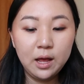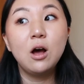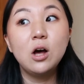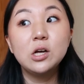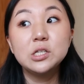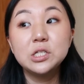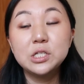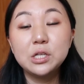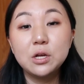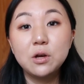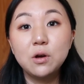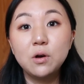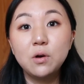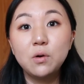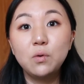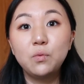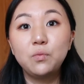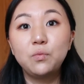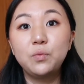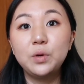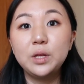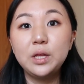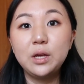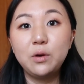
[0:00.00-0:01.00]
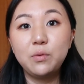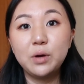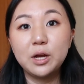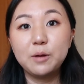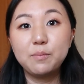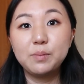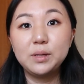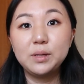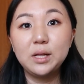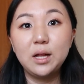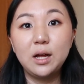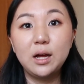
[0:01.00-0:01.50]
Also, really
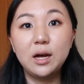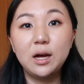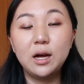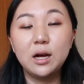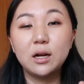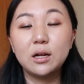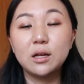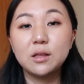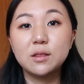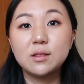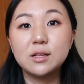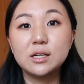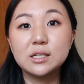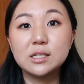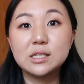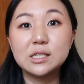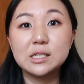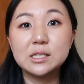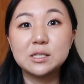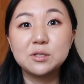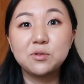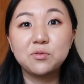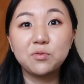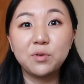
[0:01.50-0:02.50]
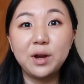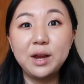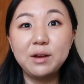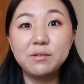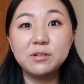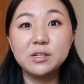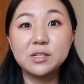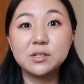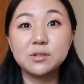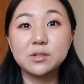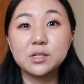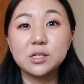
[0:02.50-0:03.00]
quick plug, there's this great
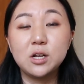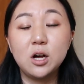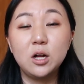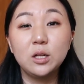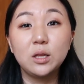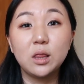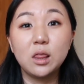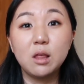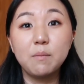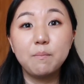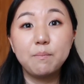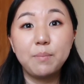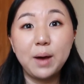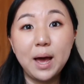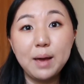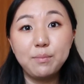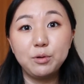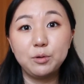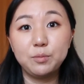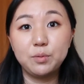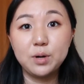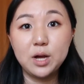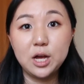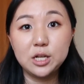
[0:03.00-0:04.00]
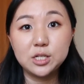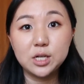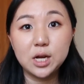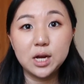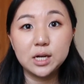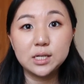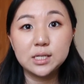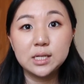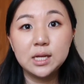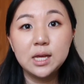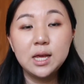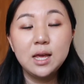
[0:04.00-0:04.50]
resource called the Bible
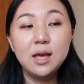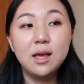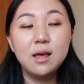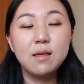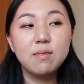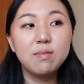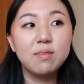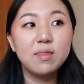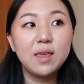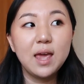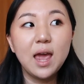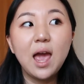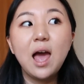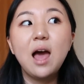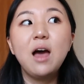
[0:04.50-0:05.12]
Project. And they